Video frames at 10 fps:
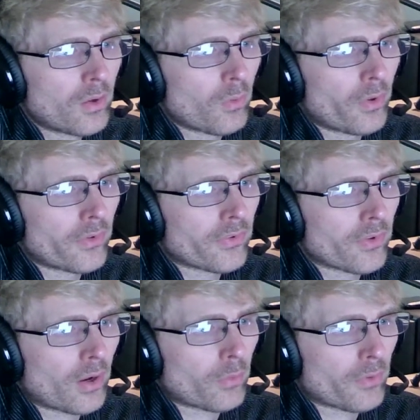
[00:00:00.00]
was
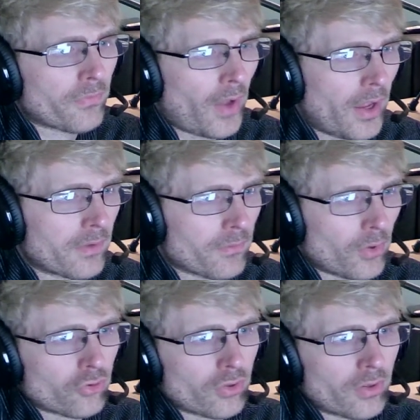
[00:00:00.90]
a refined
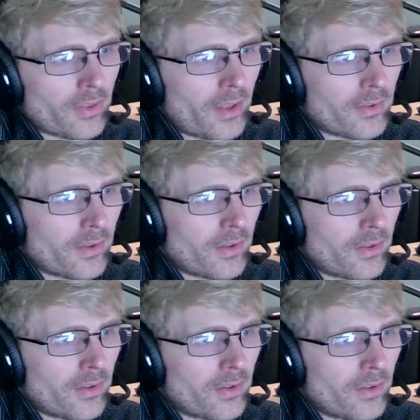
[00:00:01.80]
version of that
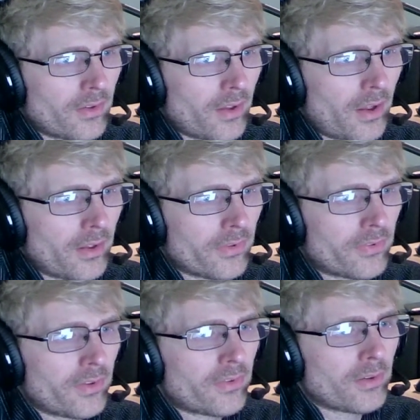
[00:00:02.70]

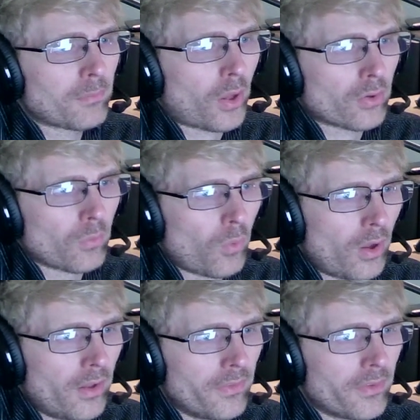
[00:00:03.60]
CZ Model
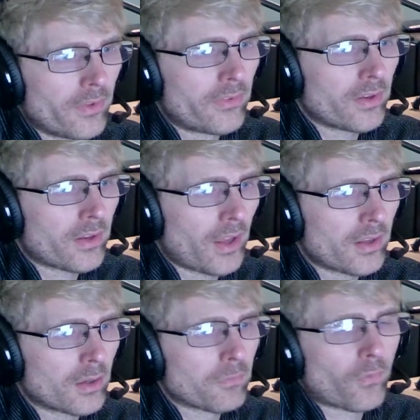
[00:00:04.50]
1, the
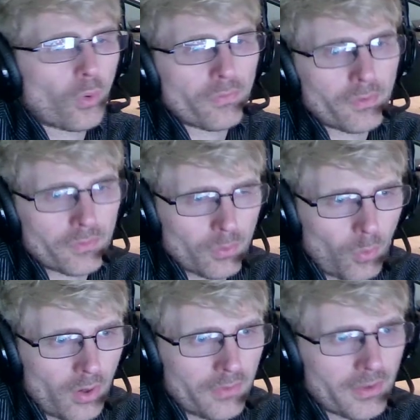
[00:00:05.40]
ZKM
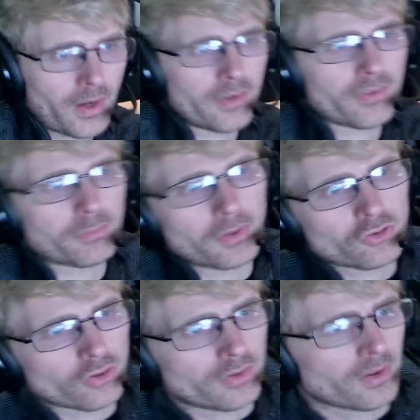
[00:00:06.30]
451 that I just
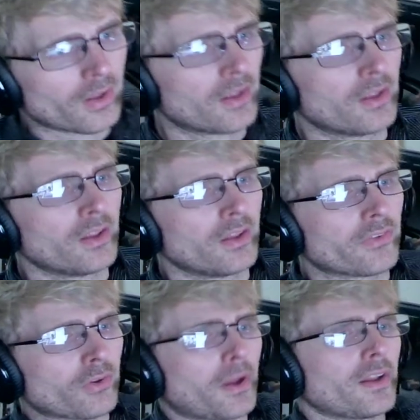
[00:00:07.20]
mentioned.
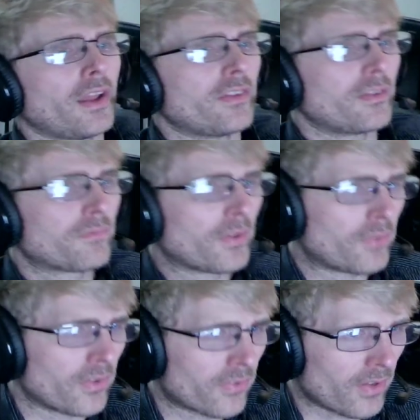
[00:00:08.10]
So by
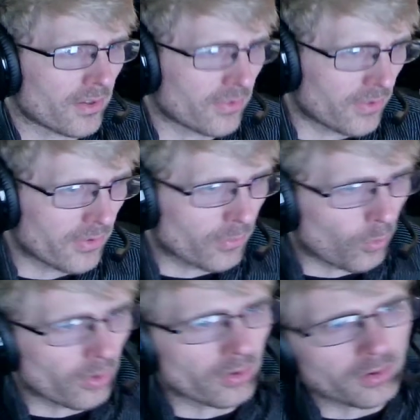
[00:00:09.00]
1956, these
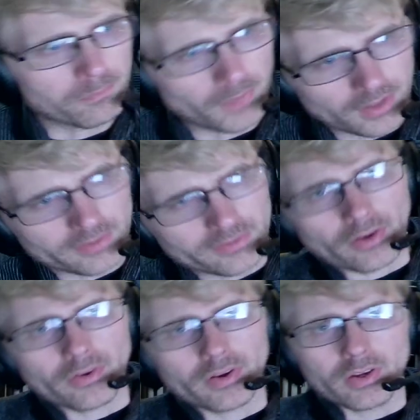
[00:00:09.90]
were
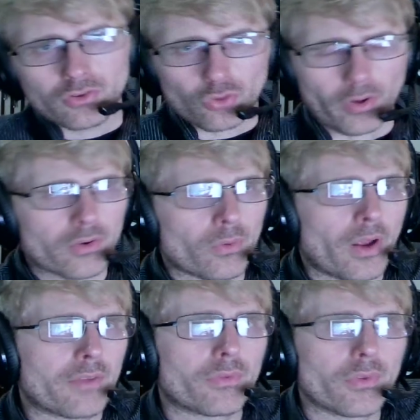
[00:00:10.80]
military trainer
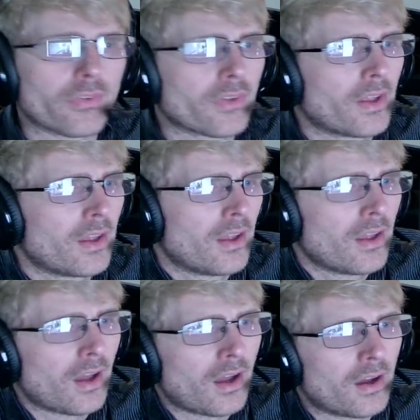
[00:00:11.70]
rifles,
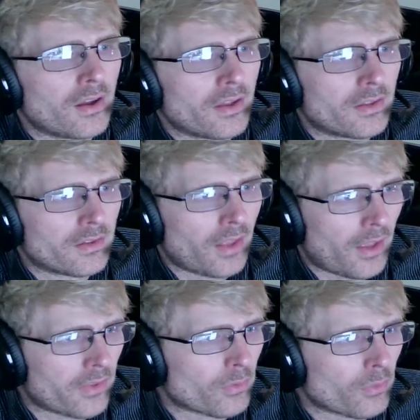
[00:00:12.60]
and they
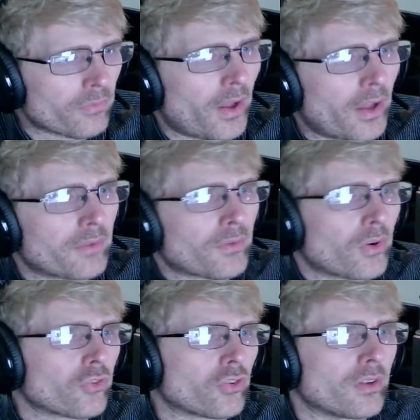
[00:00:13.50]
had the refined
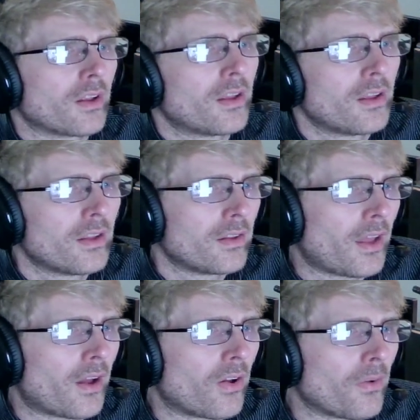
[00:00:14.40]
version.
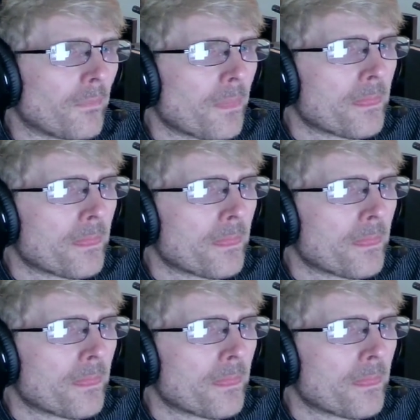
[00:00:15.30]
Now,